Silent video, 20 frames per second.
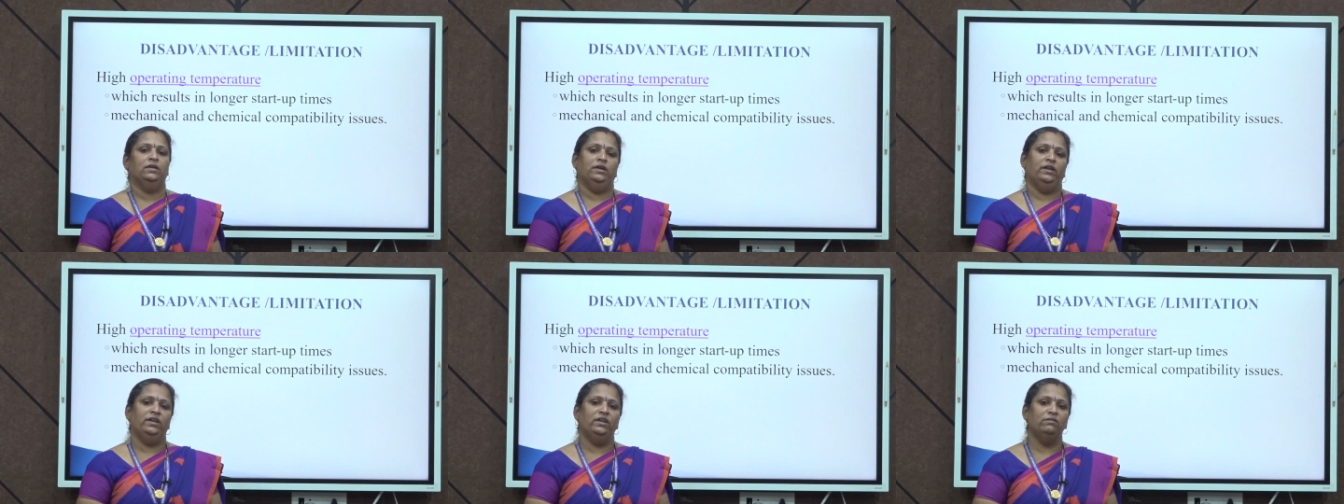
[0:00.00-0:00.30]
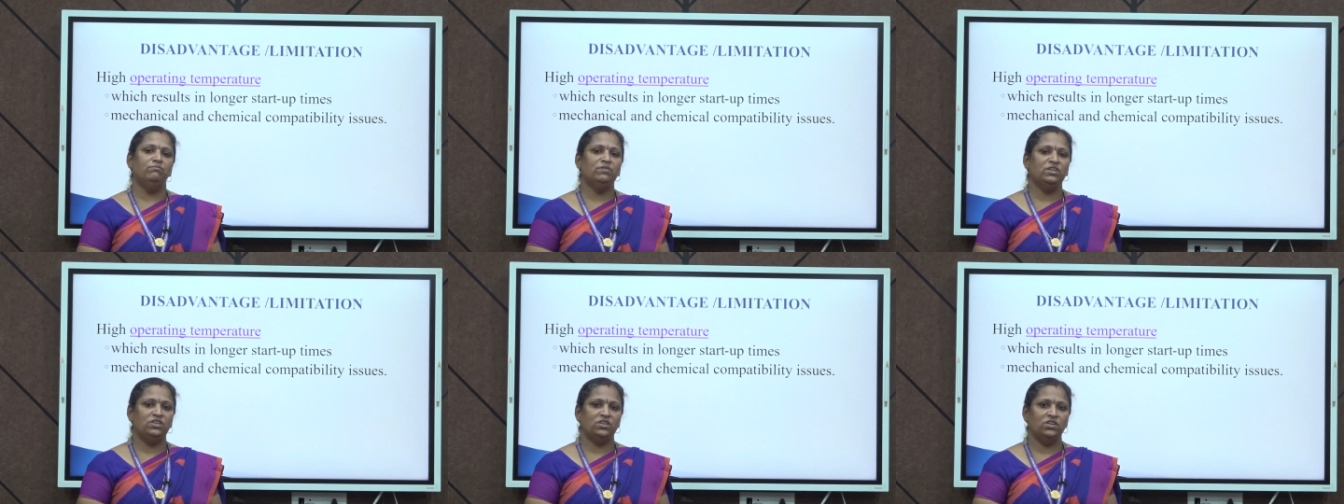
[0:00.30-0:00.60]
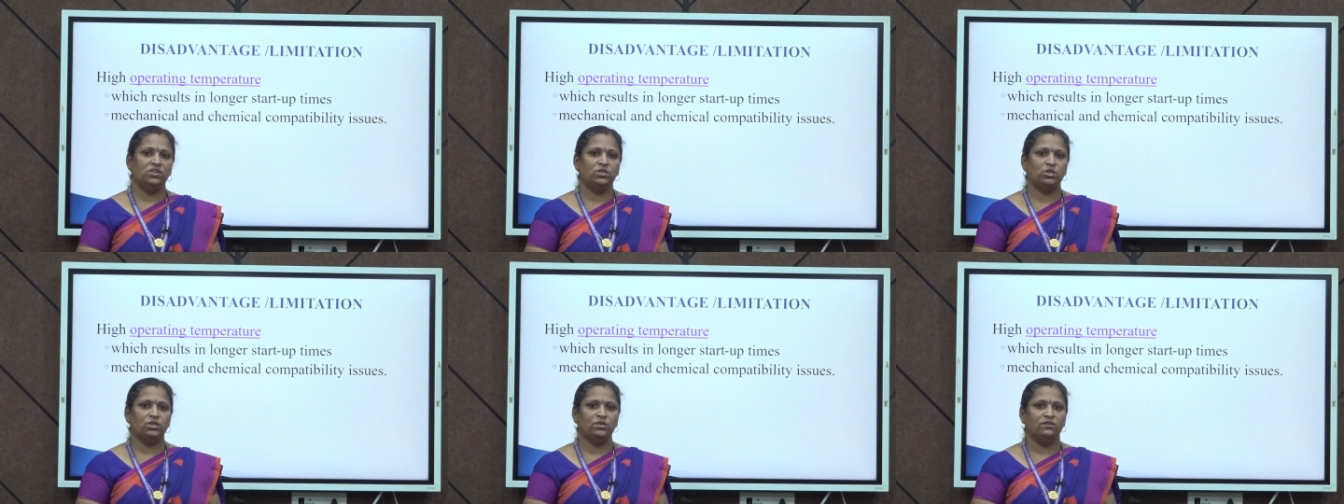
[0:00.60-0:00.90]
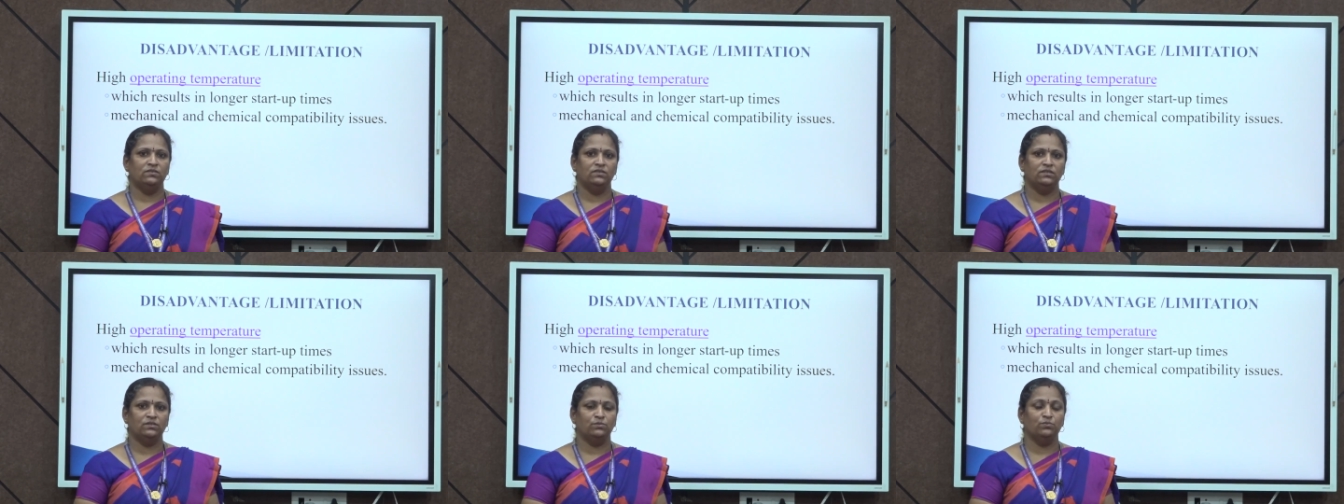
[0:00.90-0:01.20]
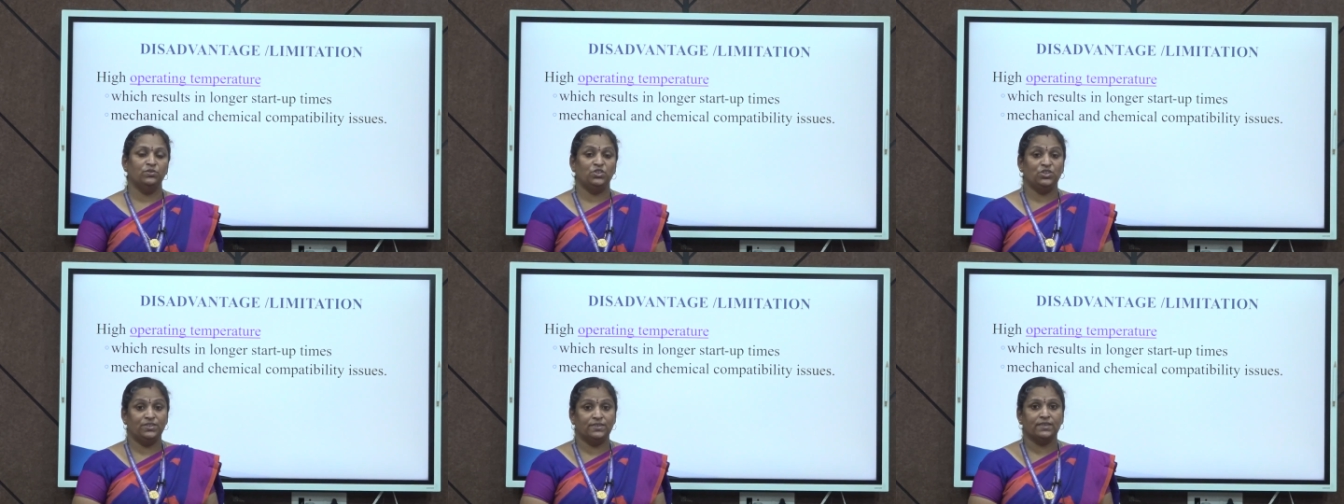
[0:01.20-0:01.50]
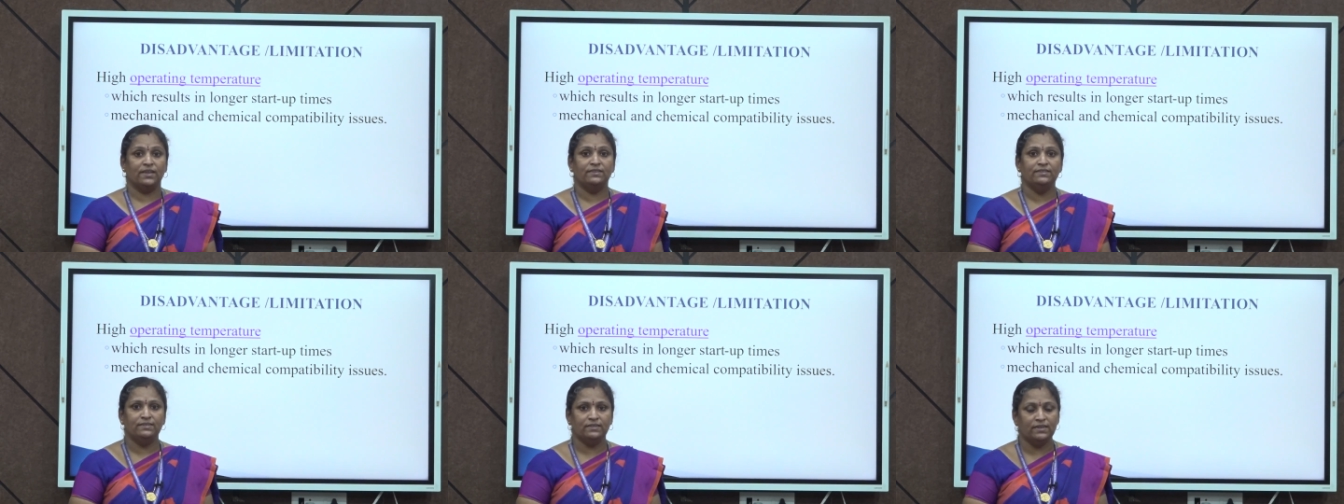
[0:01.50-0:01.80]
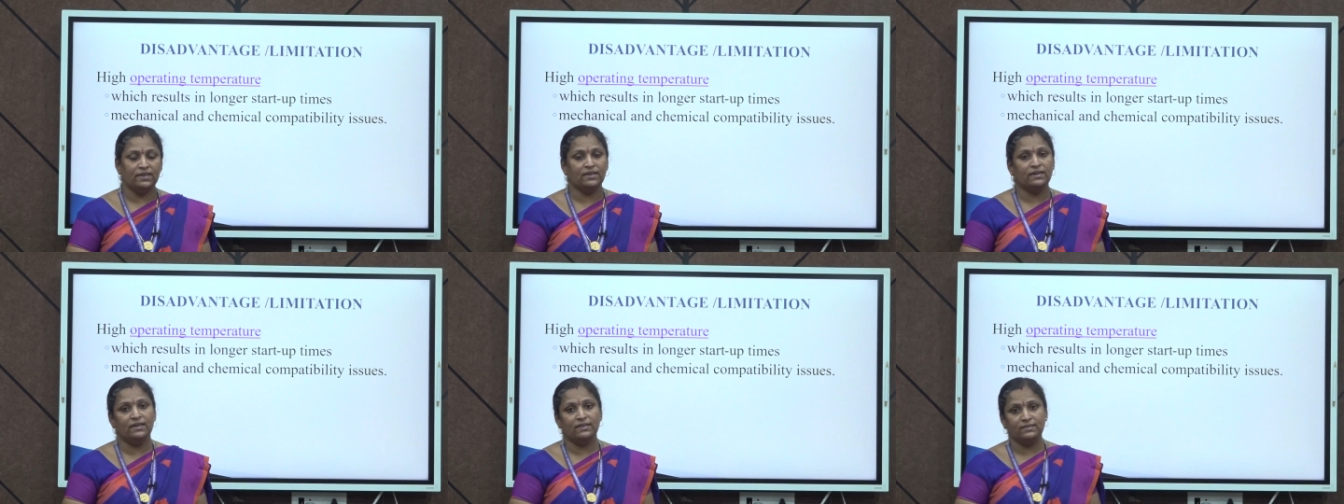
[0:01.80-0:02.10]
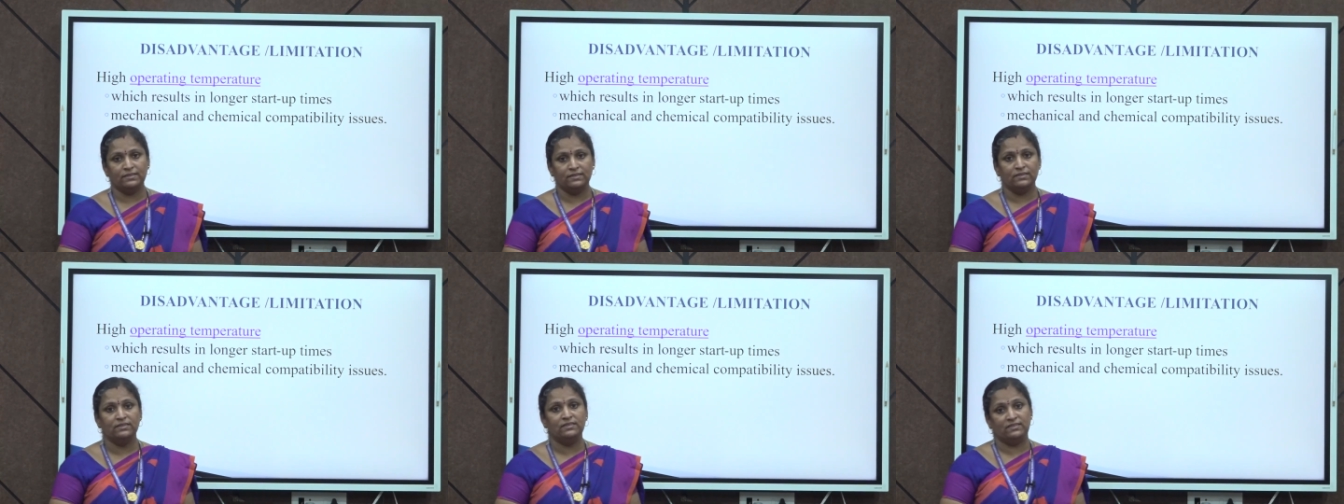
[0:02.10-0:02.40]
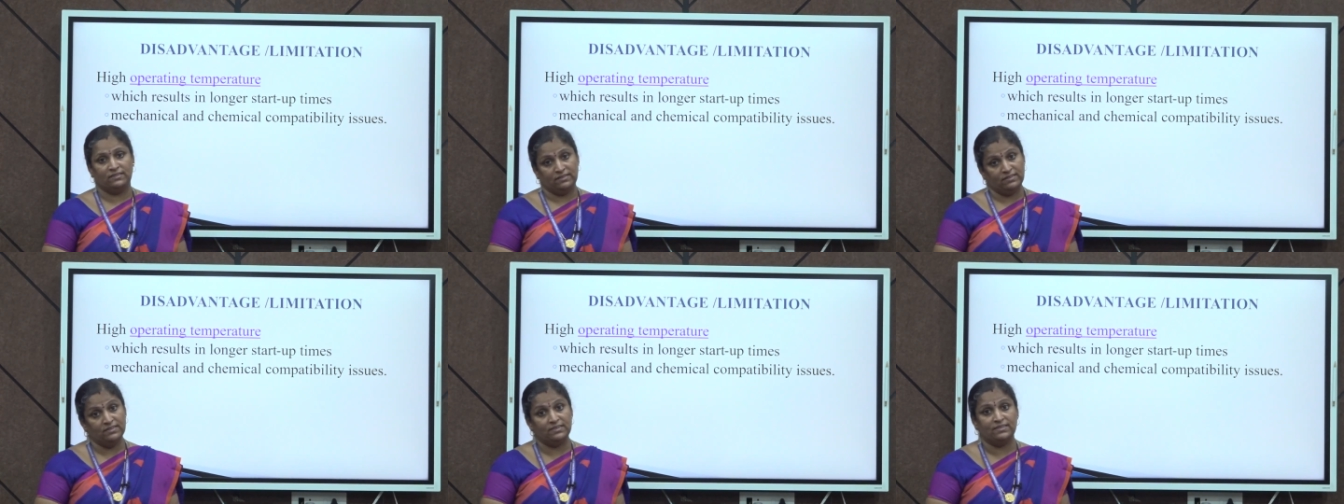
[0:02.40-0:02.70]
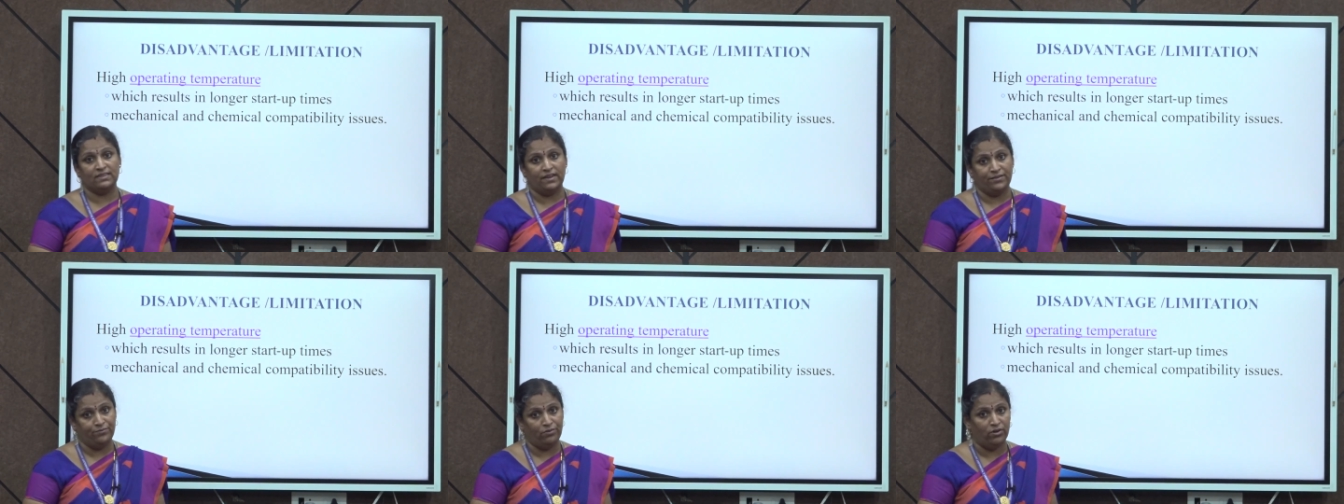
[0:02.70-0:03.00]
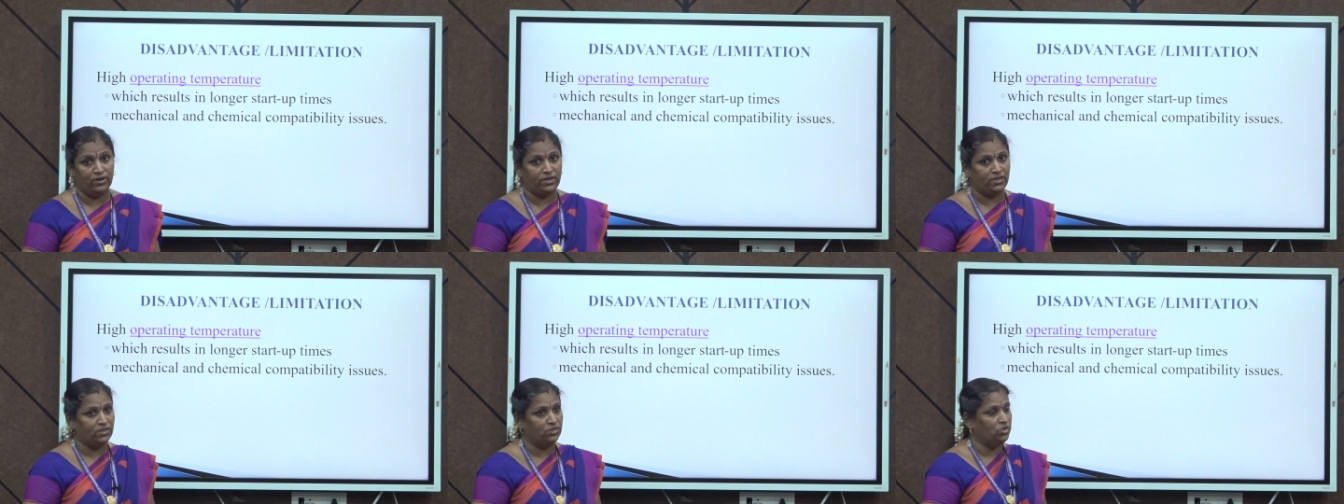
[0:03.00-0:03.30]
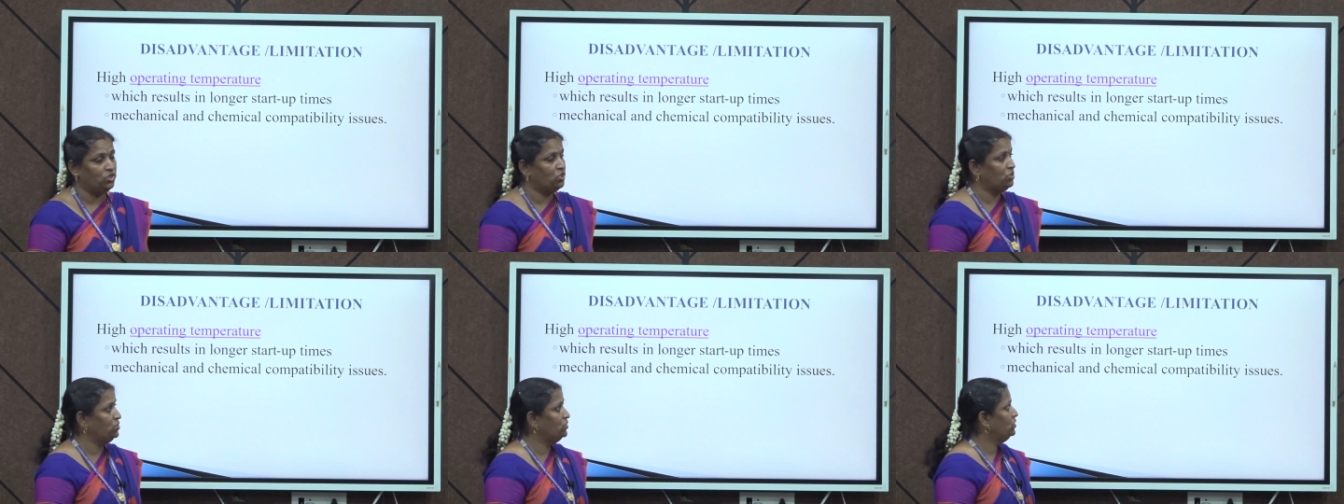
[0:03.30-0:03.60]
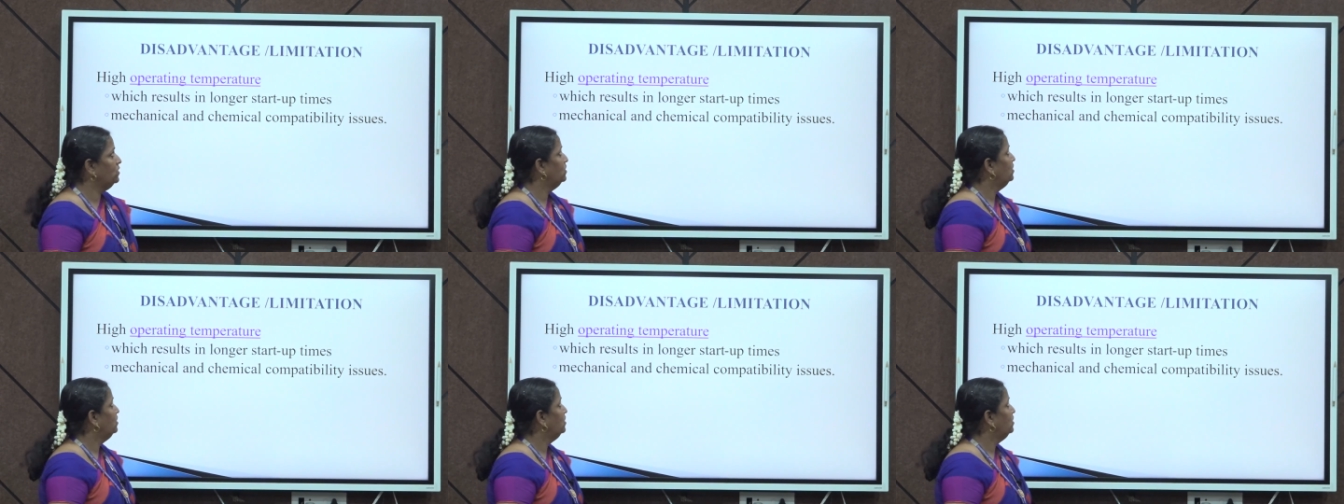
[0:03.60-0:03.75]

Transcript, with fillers: limitations which is considered as its disadvantage